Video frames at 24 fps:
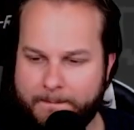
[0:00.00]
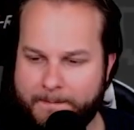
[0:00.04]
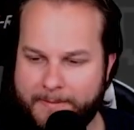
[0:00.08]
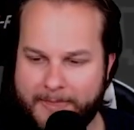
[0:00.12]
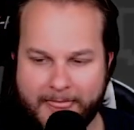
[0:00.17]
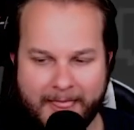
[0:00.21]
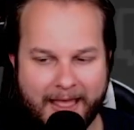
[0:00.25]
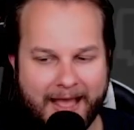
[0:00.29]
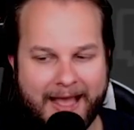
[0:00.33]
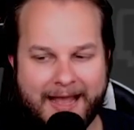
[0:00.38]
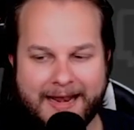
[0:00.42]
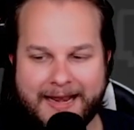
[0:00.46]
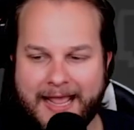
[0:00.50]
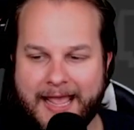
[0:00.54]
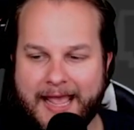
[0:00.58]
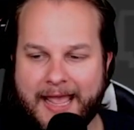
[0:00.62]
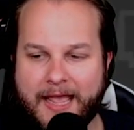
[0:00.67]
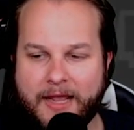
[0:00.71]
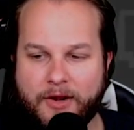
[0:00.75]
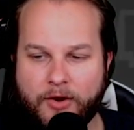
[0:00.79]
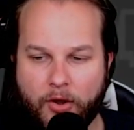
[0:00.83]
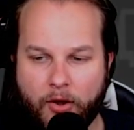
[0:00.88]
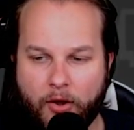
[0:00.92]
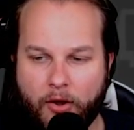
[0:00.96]
not
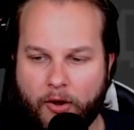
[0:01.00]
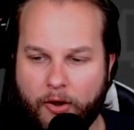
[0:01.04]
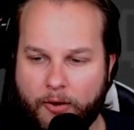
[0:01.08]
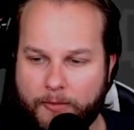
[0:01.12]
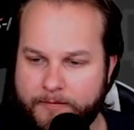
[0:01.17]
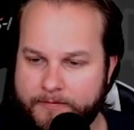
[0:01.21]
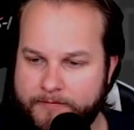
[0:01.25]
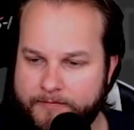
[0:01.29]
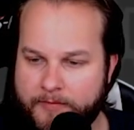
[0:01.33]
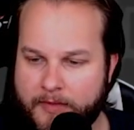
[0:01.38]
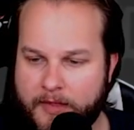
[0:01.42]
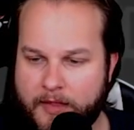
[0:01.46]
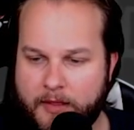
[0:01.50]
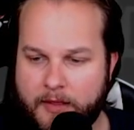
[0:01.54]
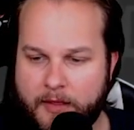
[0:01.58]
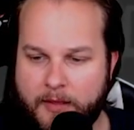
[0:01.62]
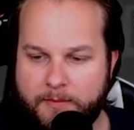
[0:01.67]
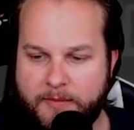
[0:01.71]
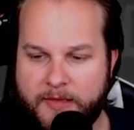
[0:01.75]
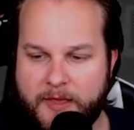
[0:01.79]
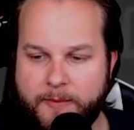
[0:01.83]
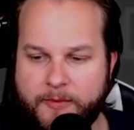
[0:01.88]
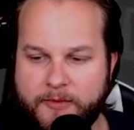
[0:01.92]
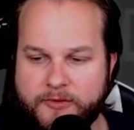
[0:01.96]
at all.
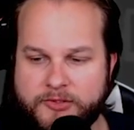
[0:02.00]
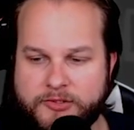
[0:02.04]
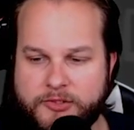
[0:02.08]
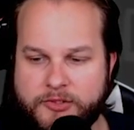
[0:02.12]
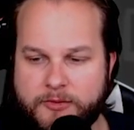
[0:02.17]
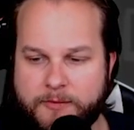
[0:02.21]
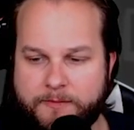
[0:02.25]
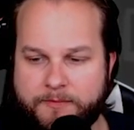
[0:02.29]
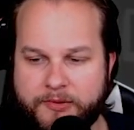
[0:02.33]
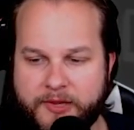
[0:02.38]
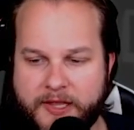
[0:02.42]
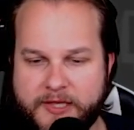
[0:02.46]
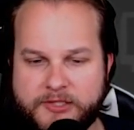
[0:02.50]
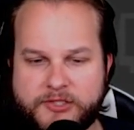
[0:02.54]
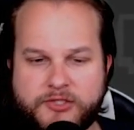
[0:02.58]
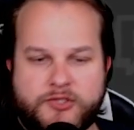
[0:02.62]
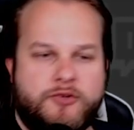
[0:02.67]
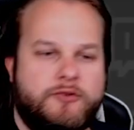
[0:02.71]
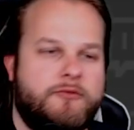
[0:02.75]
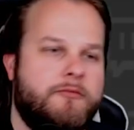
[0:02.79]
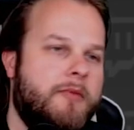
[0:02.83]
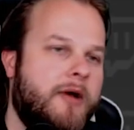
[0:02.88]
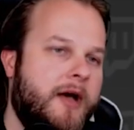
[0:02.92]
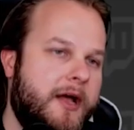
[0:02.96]
People place
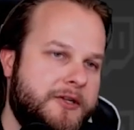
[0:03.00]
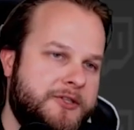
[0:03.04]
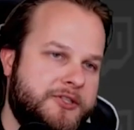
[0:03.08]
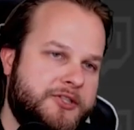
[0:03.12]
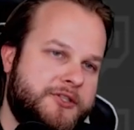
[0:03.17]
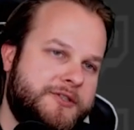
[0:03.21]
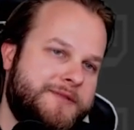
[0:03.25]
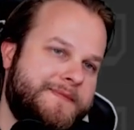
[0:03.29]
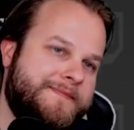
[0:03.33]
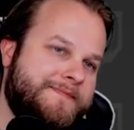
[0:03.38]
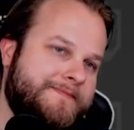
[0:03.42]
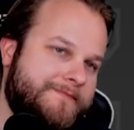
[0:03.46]
too much